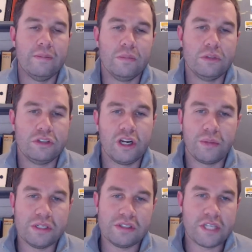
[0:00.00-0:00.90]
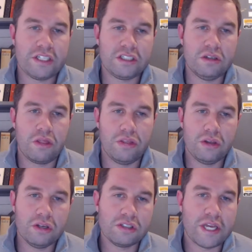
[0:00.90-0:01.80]
during a presentation on
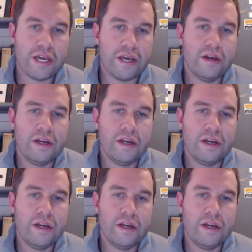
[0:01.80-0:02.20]
Thursday,